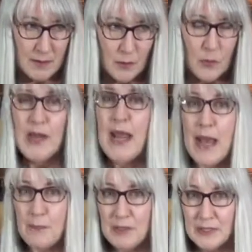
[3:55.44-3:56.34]
What
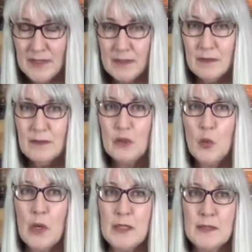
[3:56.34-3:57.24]
happened
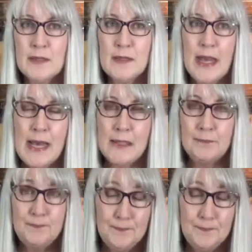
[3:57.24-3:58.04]
was that,